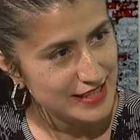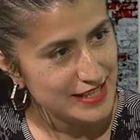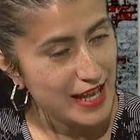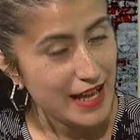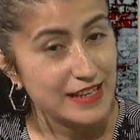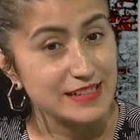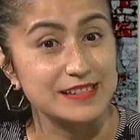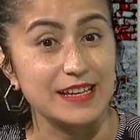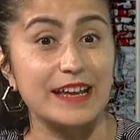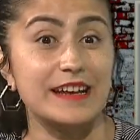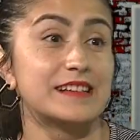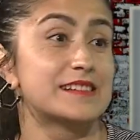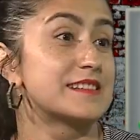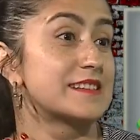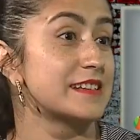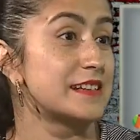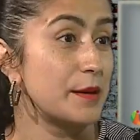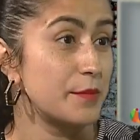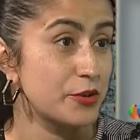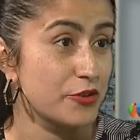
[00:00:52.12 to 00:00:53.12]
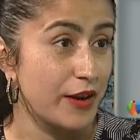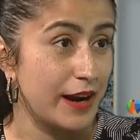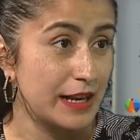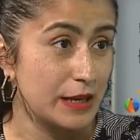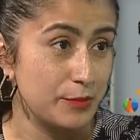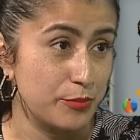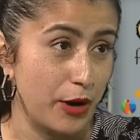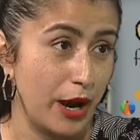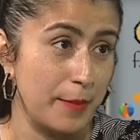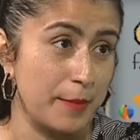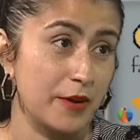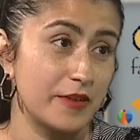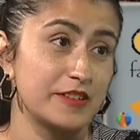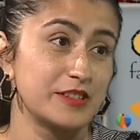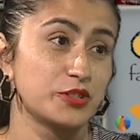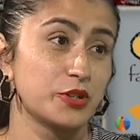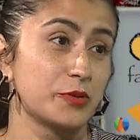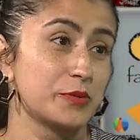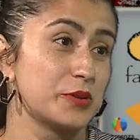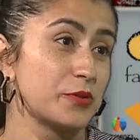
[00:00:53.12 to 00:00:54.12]
Yes. And it's the Democratic primary.
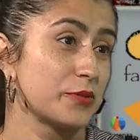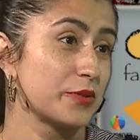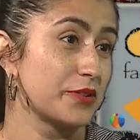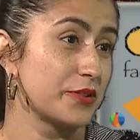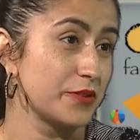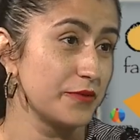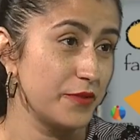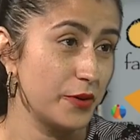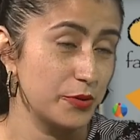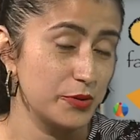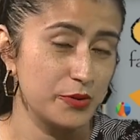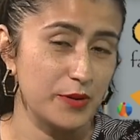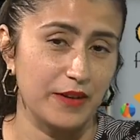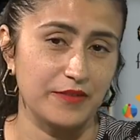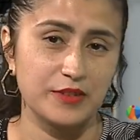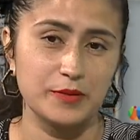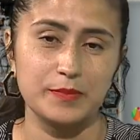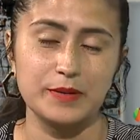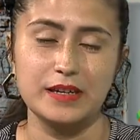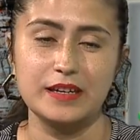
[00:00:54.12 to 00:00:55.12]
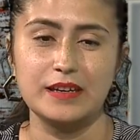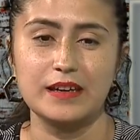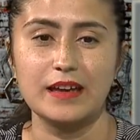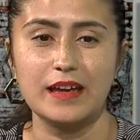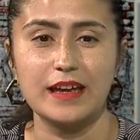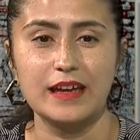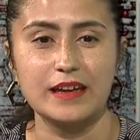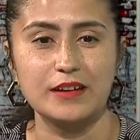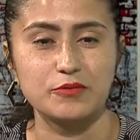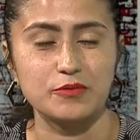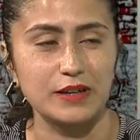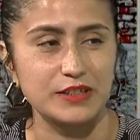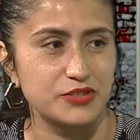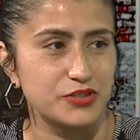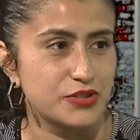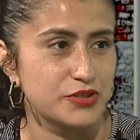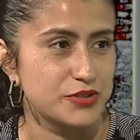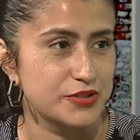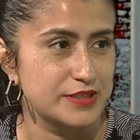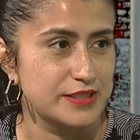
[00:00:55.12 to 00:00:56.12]
So in order to vote, you have to be a
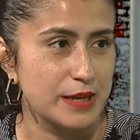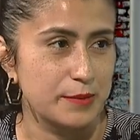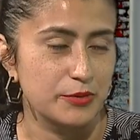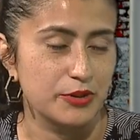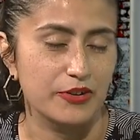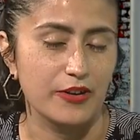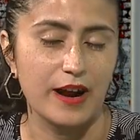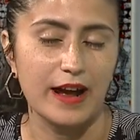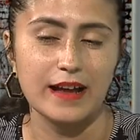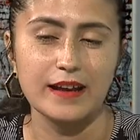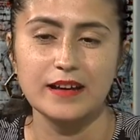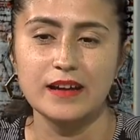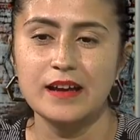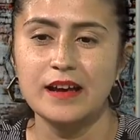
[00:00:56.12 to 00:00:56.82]
registered Democrat.